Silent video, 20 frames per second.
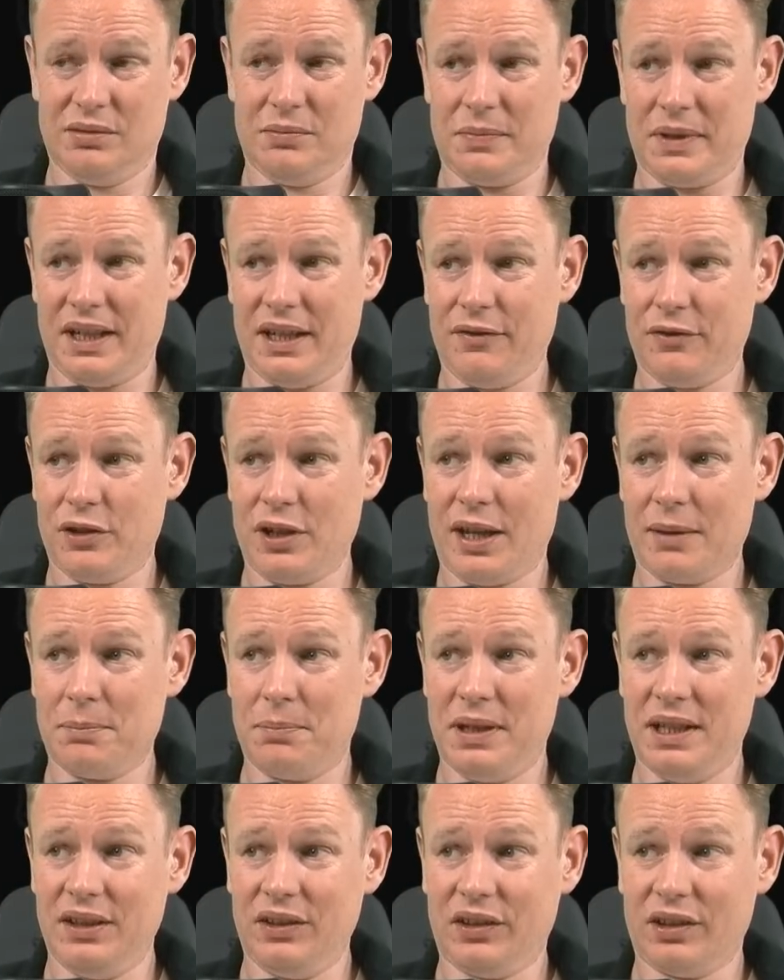I have to
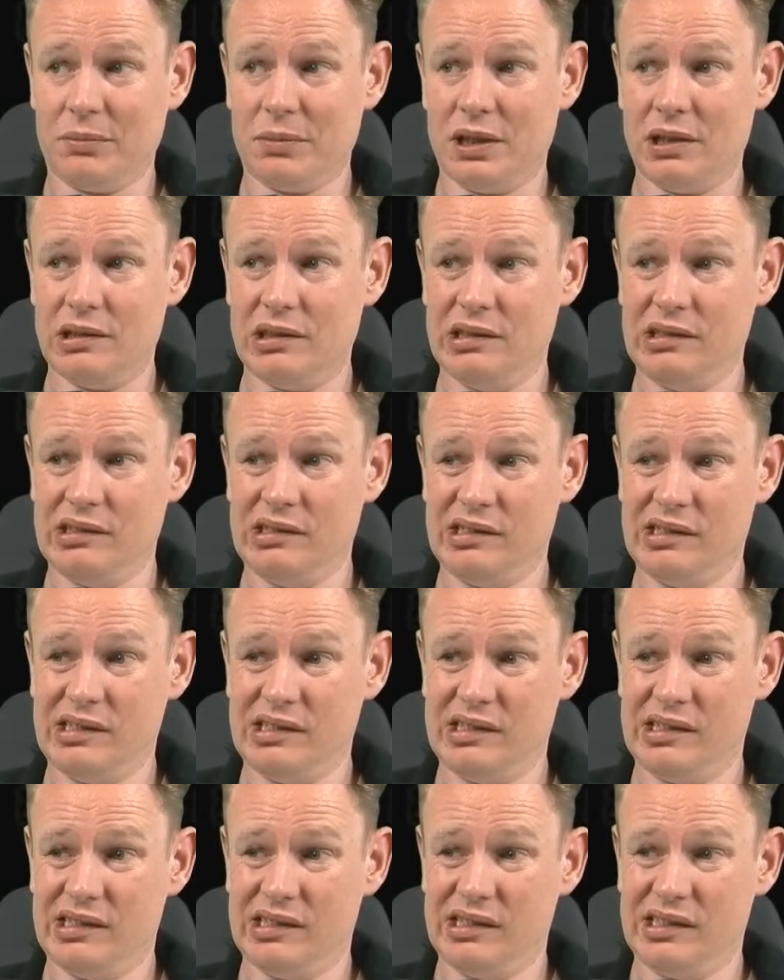unpin somehow.
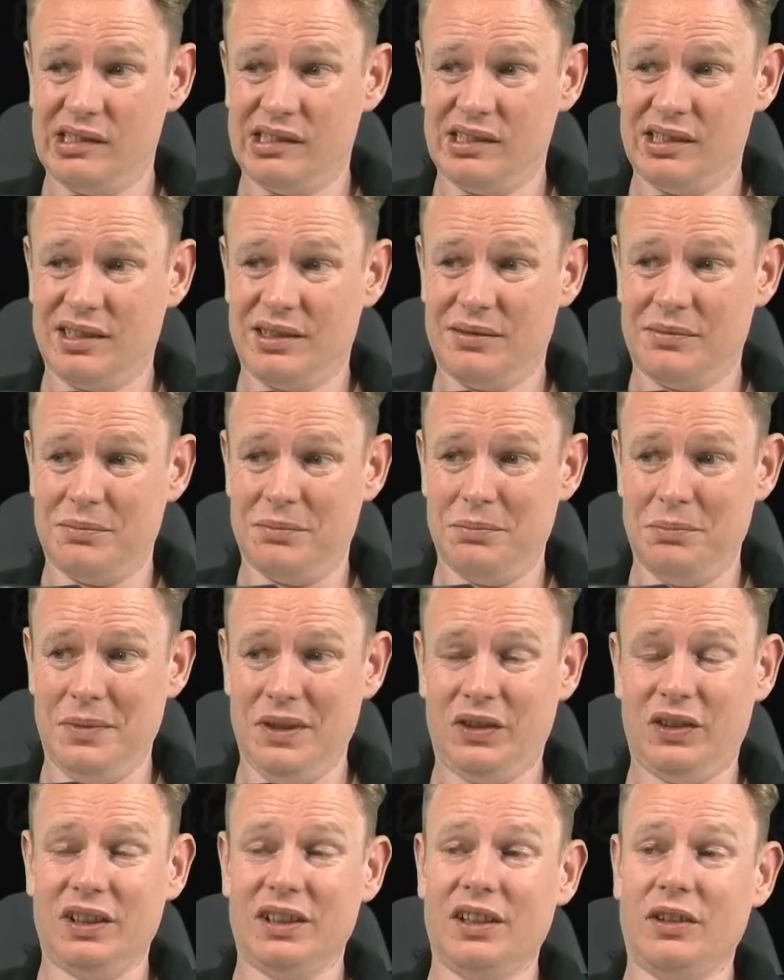
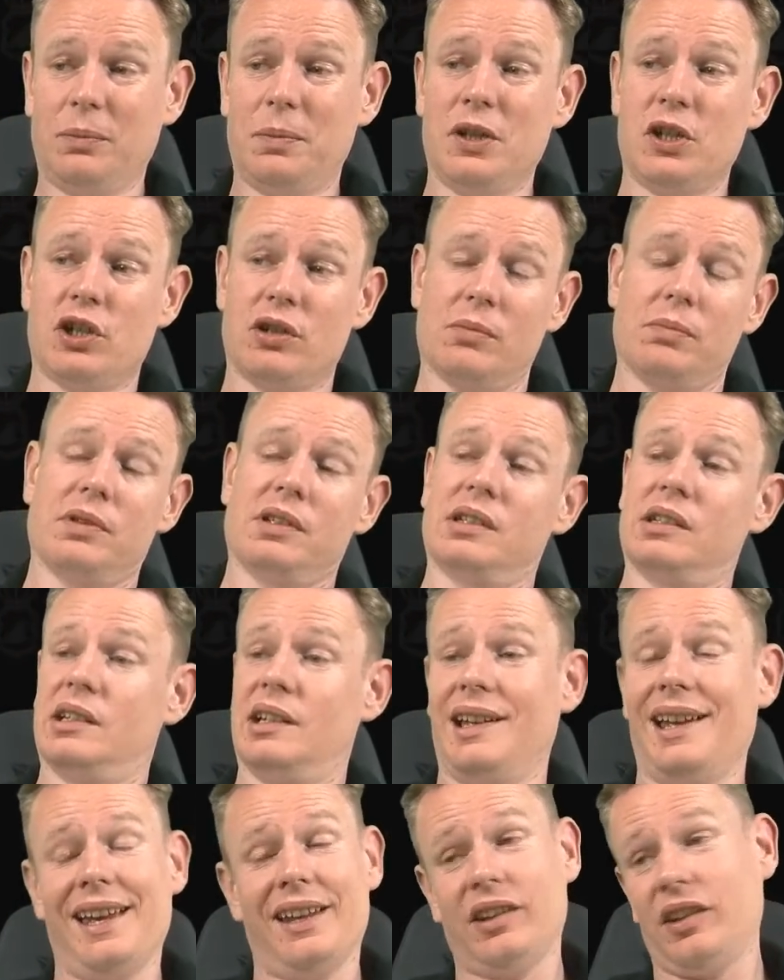Missing this bishop,
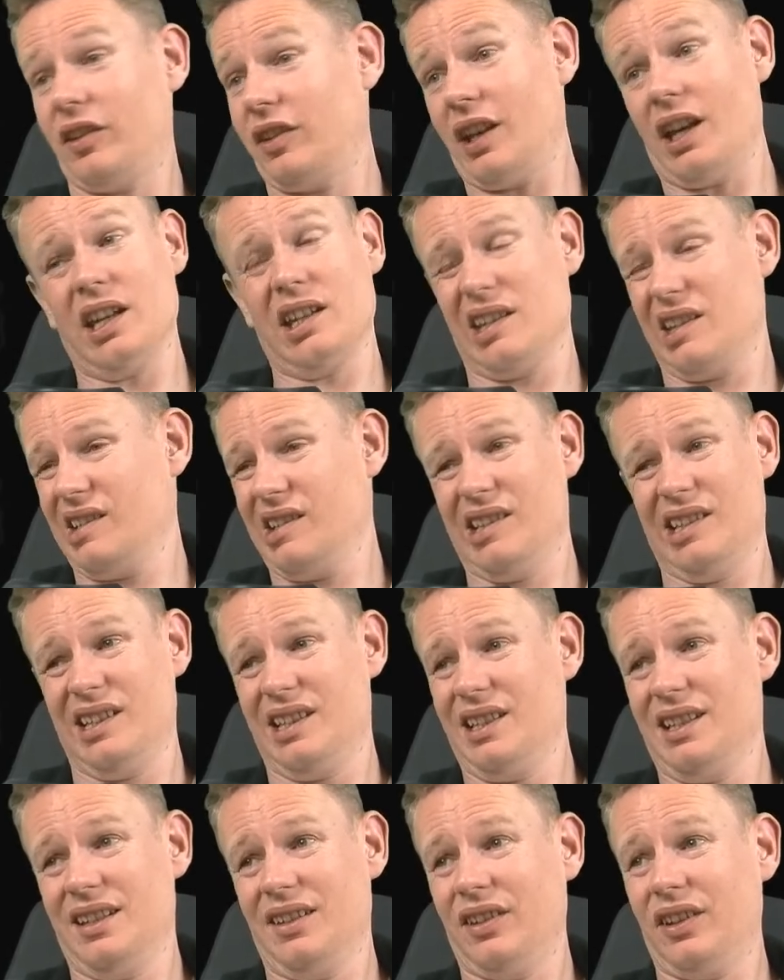as I said.
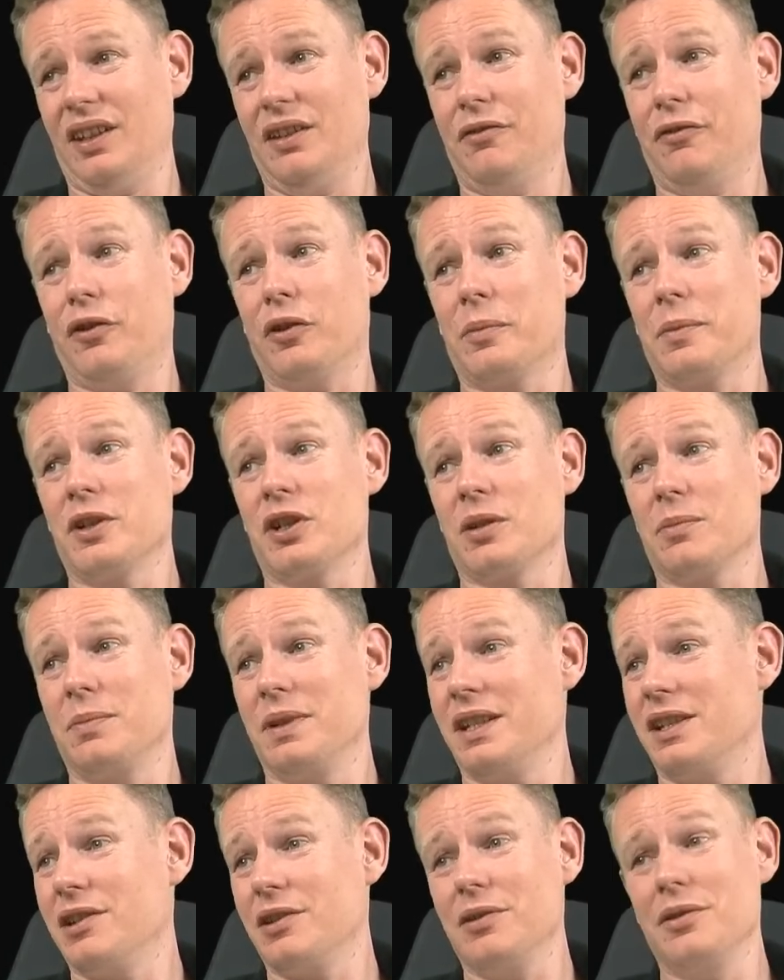It's e4, bishop
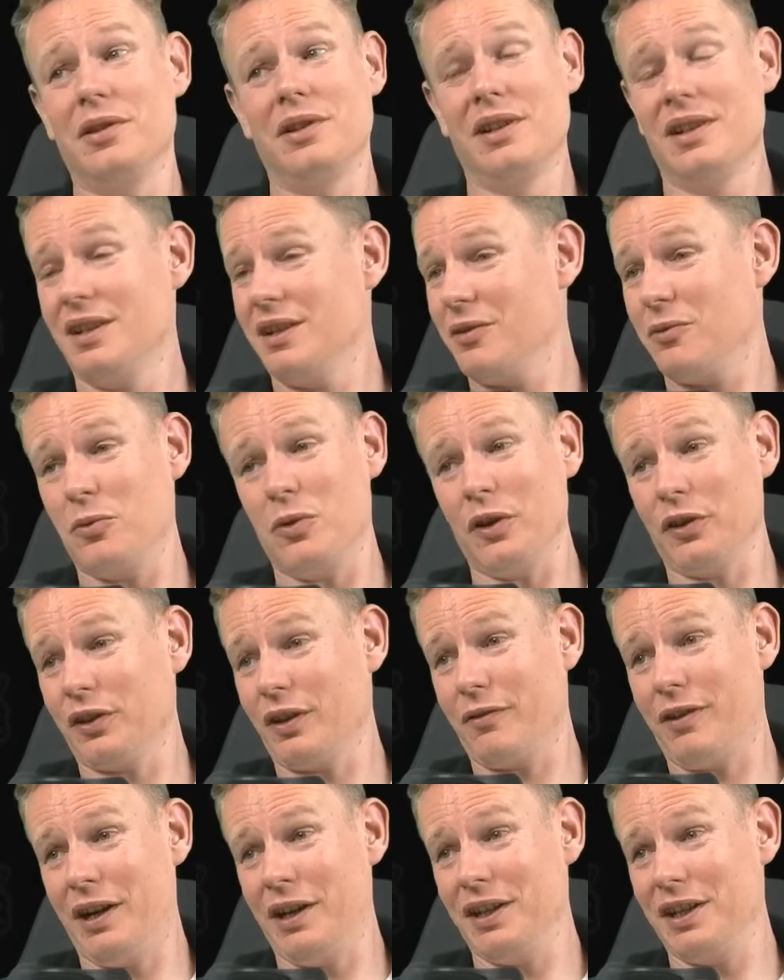b2. Was
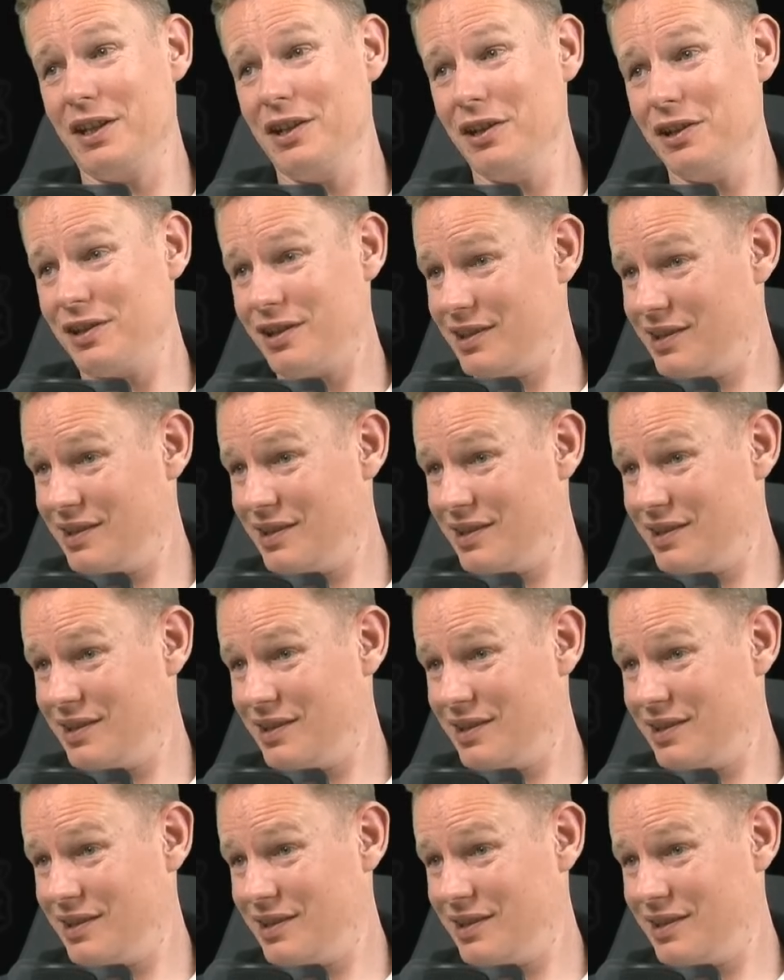not very good.